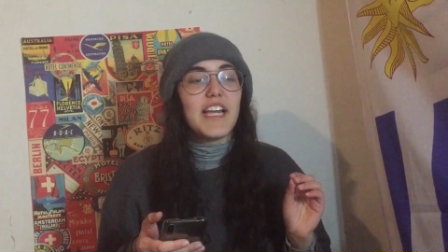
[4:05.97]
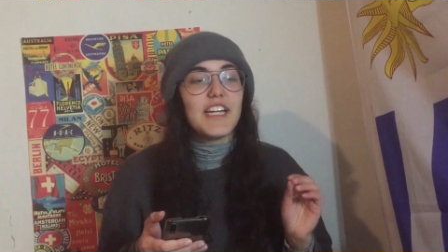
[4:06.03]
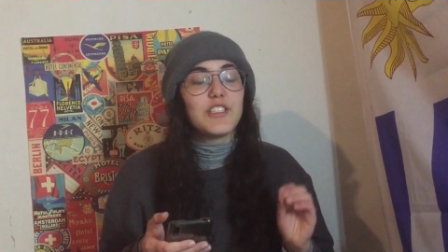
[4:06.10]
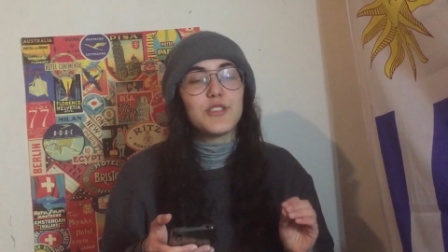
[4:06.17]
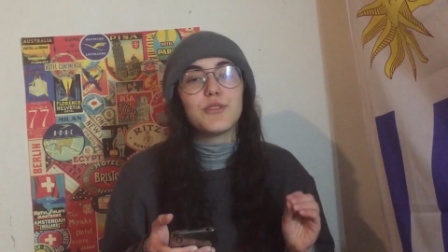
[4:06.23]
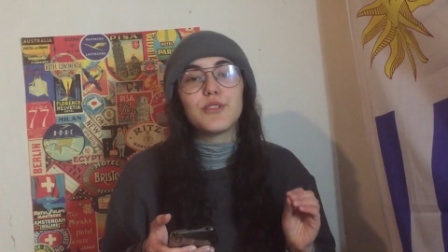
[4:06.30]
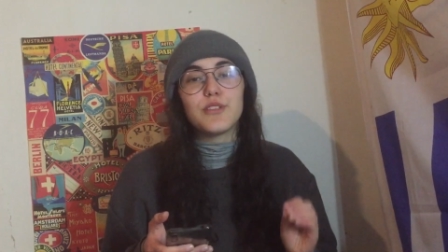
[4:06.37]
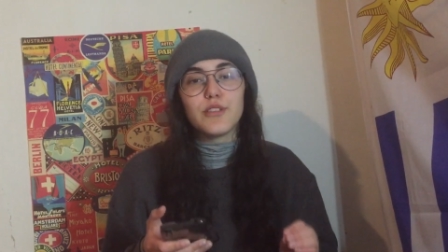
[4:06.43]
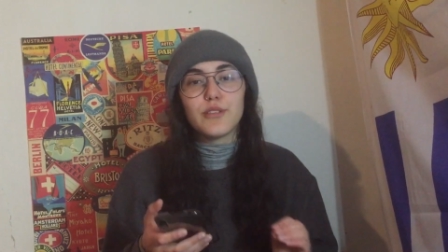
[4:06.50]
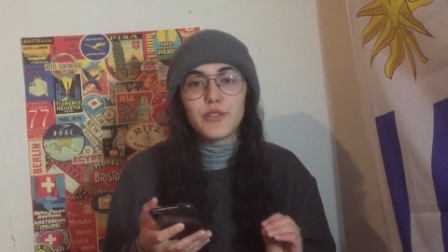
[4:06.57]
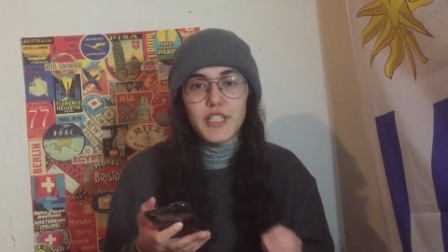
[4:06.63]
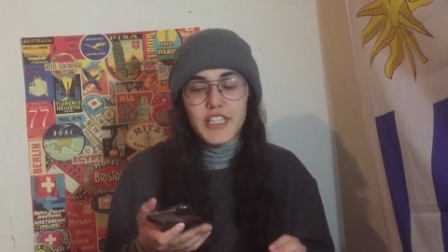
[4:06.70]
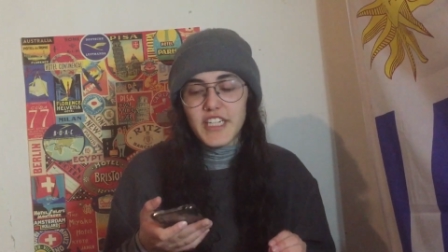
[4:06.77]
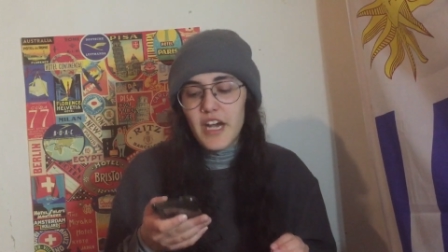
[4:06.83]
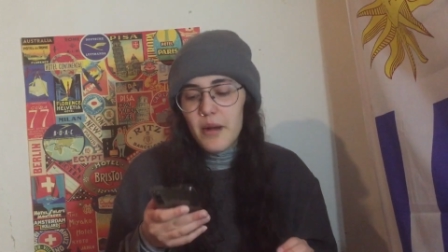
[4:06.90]
I had to
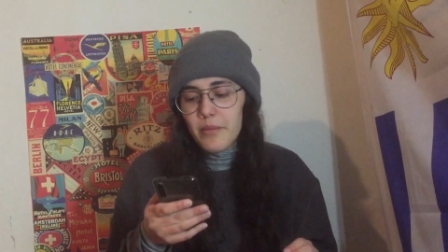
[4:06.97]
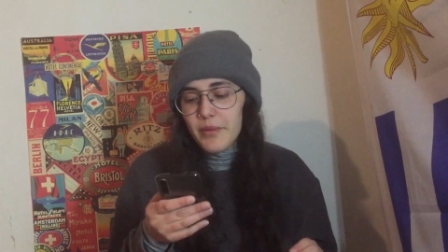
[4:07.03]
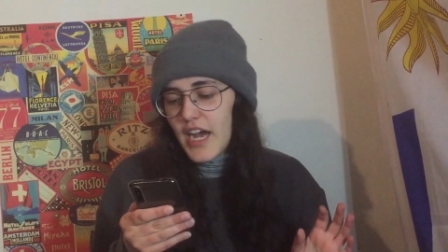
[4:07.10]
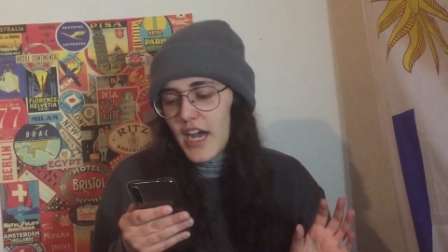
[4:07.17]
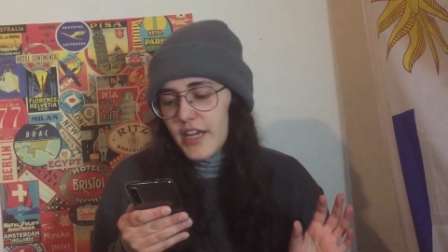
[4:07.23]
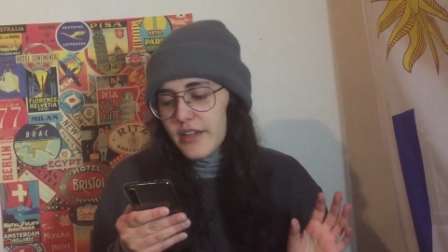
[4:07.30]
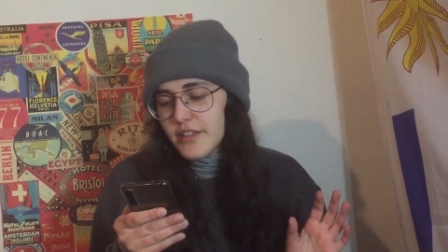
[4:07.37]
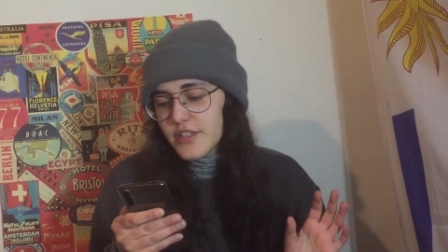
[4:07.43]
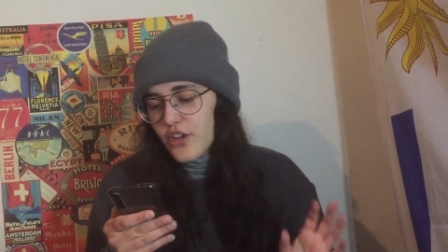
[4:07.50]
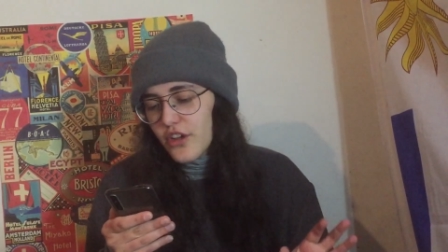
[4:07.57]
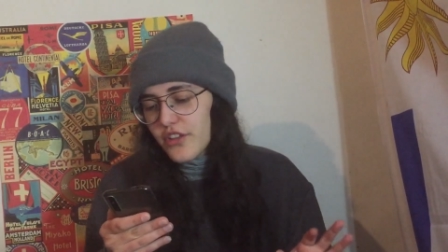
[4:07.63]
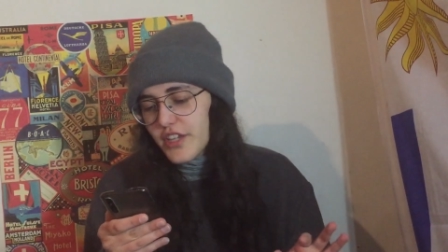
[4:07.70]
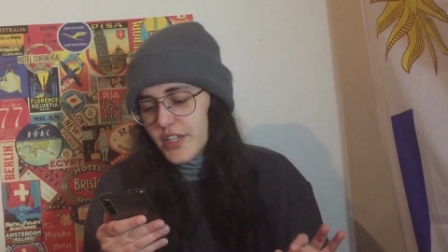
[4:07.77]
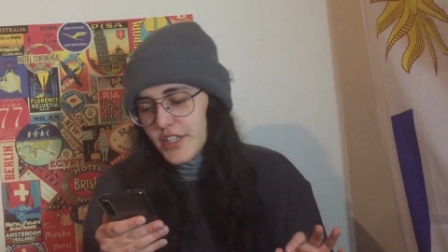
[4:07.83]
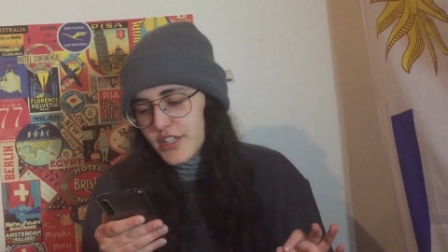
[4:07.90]
look it up. I saw
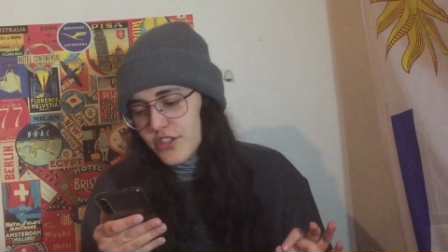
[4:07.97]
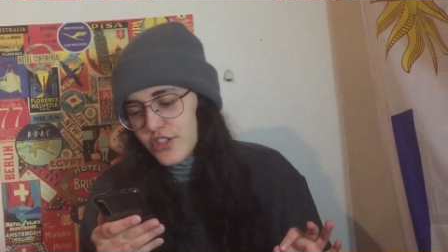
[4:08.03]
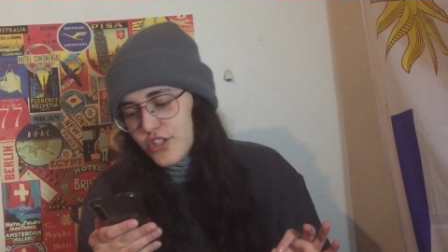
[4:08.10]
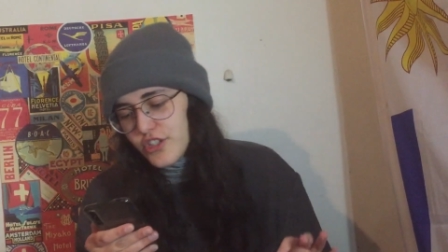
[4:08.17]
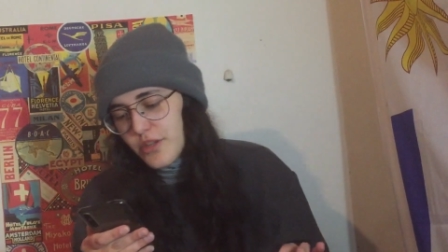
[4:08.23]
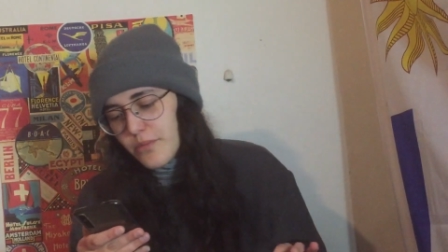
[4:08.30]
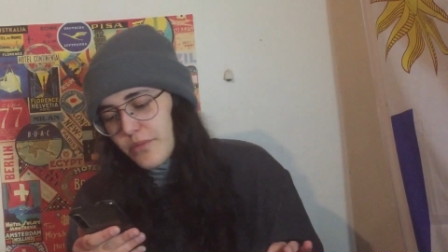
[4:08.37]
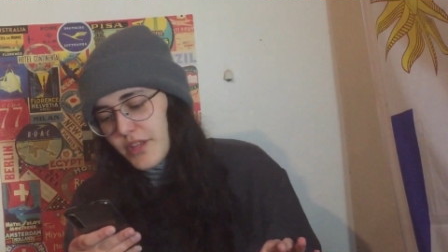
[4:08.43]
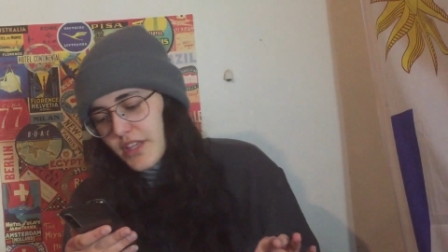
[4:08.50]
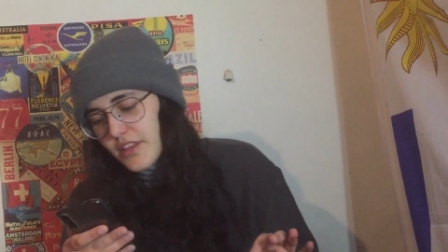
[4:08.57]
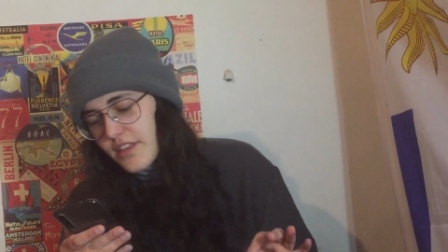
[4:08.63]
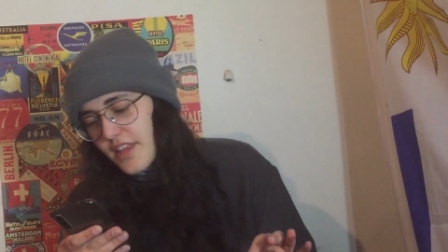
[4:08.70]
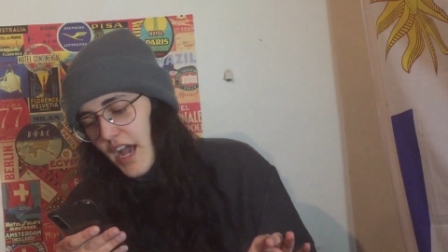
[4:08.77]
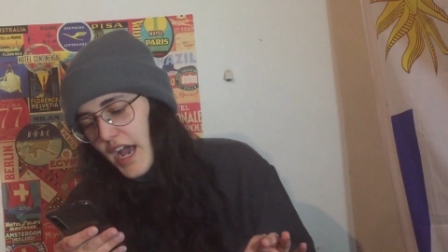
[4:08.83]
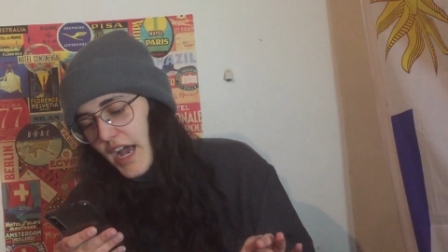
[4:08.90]
that it's
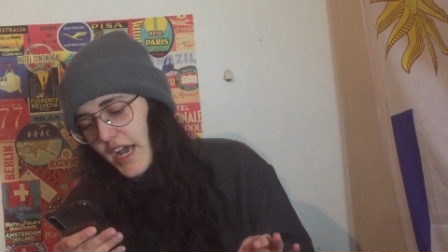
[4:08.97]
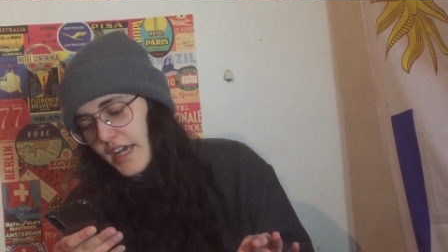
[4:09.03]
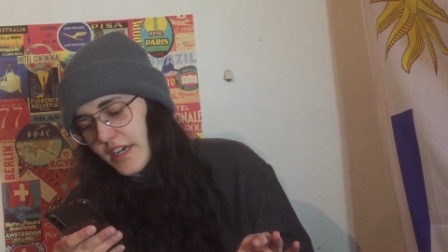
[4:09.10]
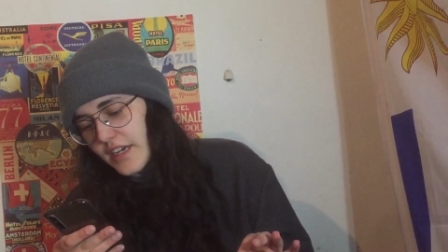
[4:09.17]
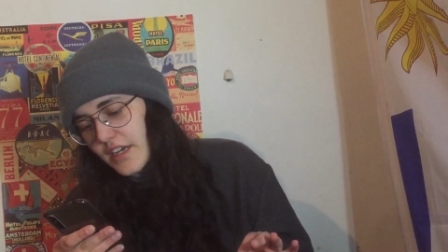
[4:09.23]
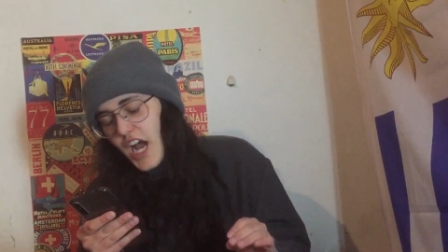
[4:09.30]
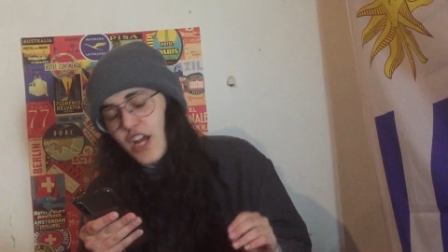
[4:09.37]
something that